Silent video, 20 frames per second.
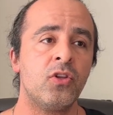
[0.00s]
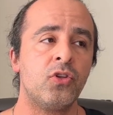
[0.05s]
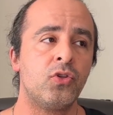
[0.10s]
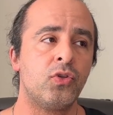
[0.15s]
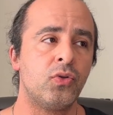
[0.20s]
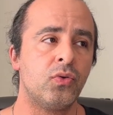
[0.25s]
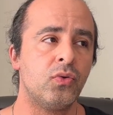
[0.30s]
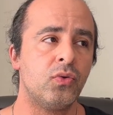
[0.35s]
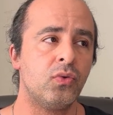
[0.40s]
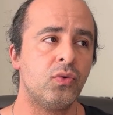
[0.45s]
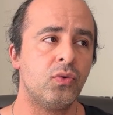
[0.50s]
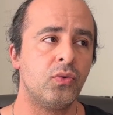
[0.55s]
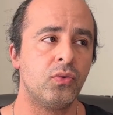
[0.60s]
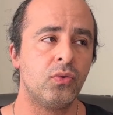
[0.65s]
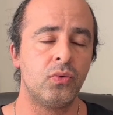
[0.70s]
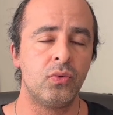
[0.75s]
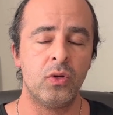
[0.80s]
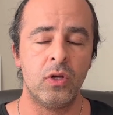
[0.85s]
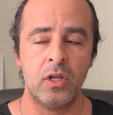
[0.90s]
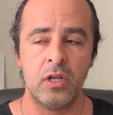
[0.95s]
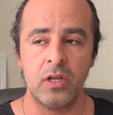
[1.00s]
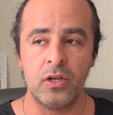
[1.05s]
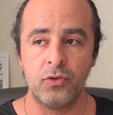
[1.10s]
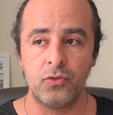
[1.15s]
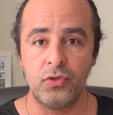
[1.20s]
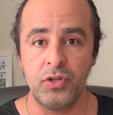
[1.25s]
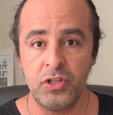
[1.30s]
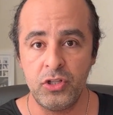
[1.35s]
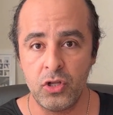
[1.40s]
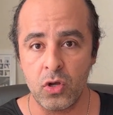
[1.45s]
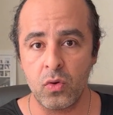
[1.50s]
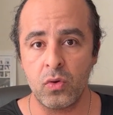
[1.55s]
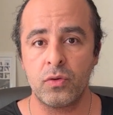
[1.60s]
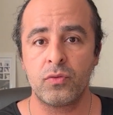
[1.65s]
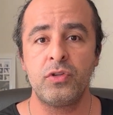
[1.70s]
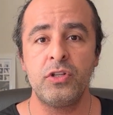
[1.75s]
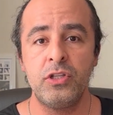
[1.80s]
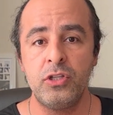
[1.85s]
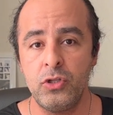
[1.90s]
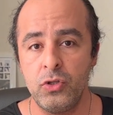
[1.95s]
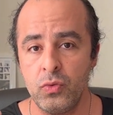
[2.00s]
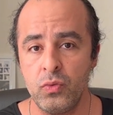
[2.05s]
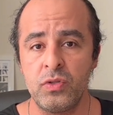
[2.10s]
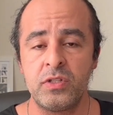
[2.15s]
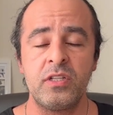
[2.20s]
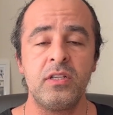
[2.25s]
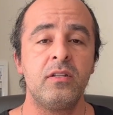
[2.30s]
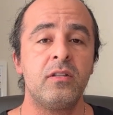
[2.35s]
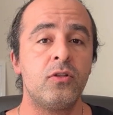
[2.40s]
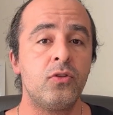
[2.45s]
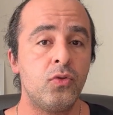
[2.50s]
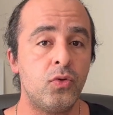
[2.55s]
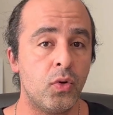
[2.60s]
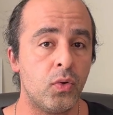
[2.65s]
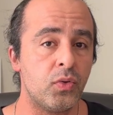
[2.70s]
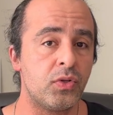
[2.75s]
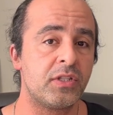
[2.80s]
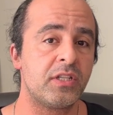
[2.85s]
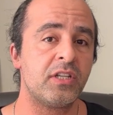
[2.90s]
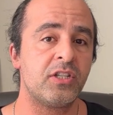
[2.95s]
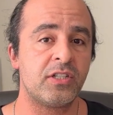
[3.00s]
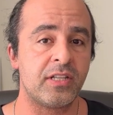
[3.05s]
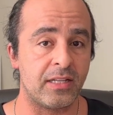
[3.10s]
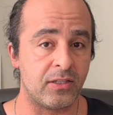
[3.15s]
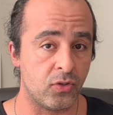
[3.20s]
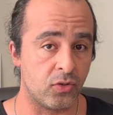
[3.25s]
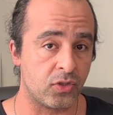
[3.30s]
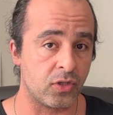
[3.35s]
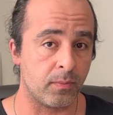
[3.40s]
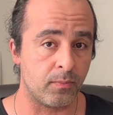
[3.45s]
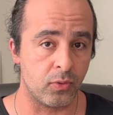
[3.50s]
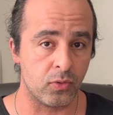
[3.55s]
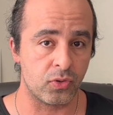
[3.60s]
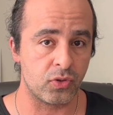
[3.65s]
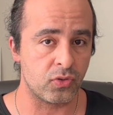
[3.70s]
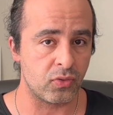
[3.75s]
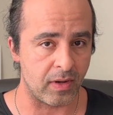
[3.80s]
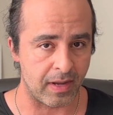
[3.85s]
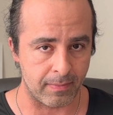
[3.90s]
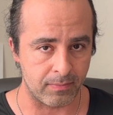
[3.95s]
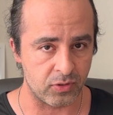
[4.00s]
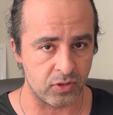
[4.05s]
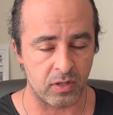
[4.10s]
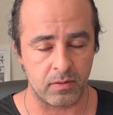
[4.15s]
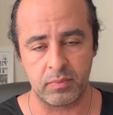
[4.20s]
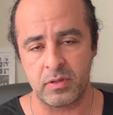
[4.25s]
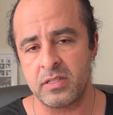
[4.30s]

to reducing the dosage that you're supposed to absorb.